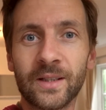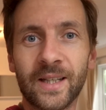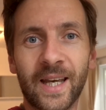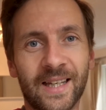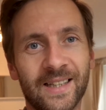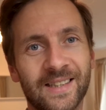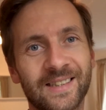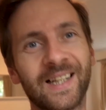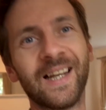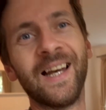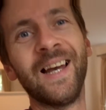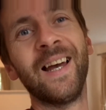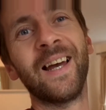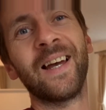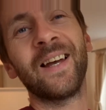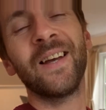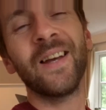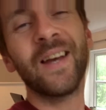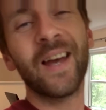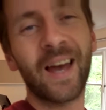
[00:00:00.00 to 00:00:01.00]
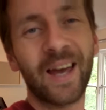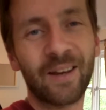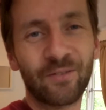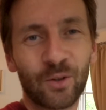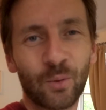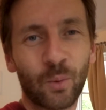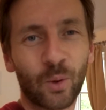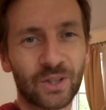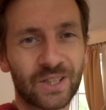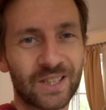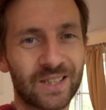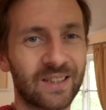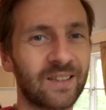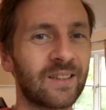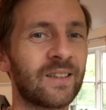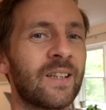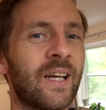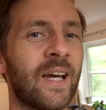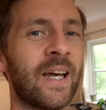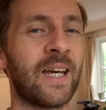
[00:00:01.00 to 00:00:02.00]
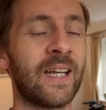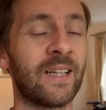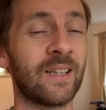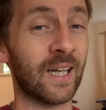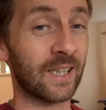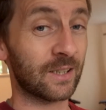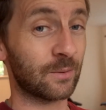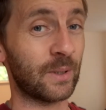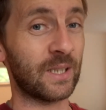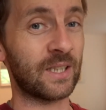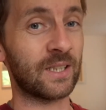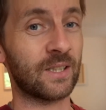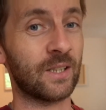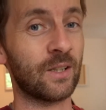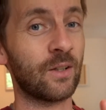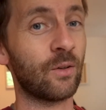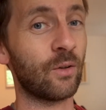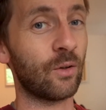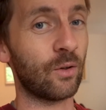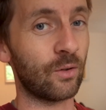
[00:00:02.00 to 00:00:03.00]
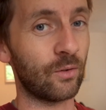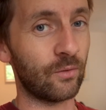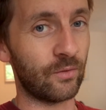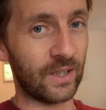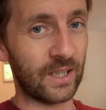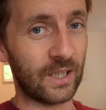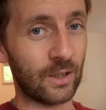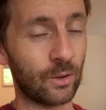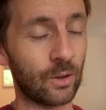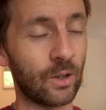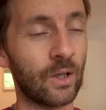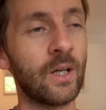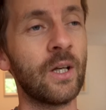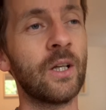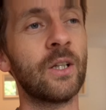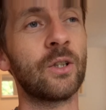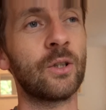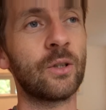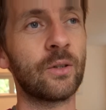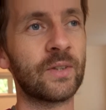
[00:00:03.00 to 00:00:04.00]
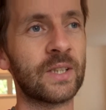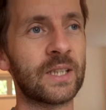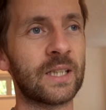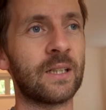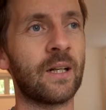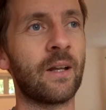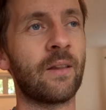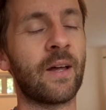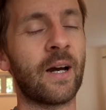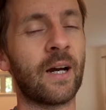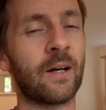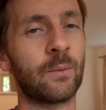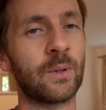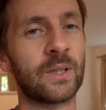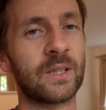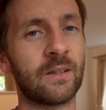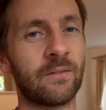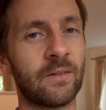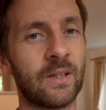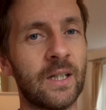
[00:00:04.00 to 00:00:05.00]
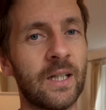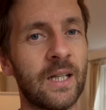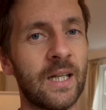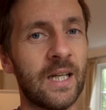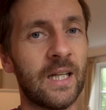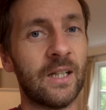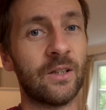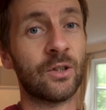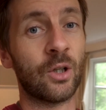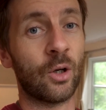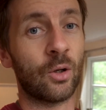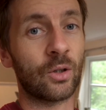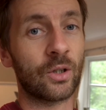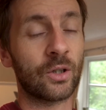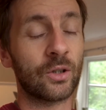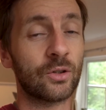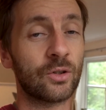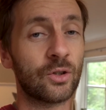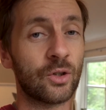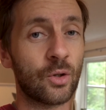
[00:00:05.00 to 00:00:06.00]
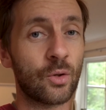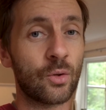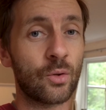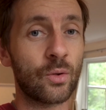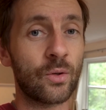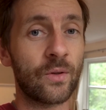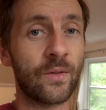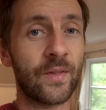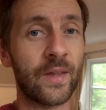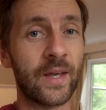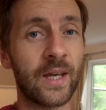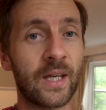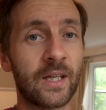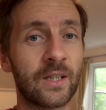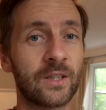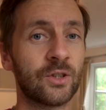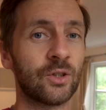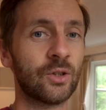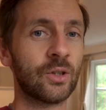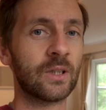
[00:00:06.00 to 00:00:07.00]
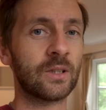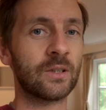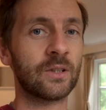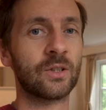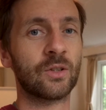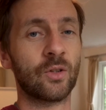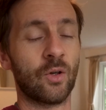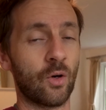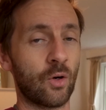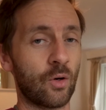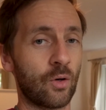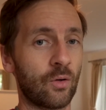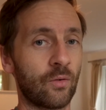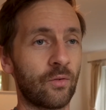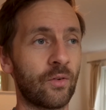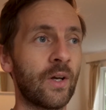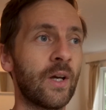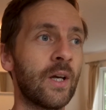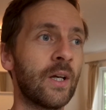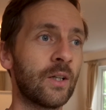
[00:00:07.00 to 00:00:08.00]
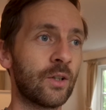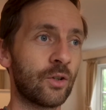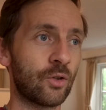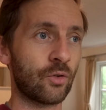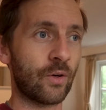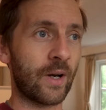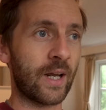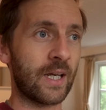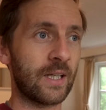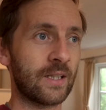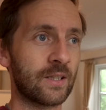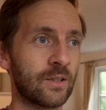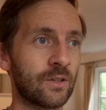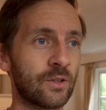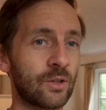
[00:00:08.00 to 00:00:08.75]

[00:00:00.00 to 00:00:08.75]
yes, if you watched last week's video, you'll have seen that I was giving a talk to the students of Gray's